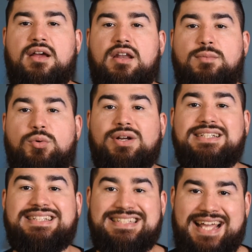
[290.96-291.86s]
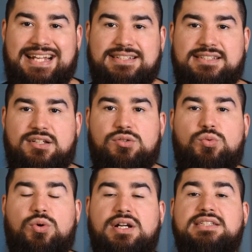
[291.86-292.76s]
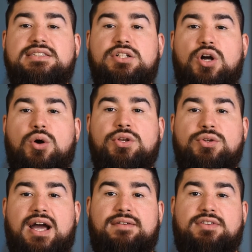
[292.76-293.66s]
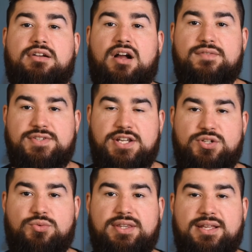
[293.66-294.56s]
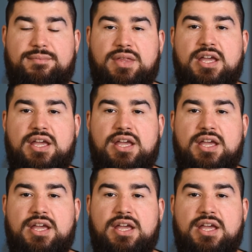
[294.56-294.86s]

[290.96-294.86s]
Number one is intent. What is the goal in you having that conversation with them?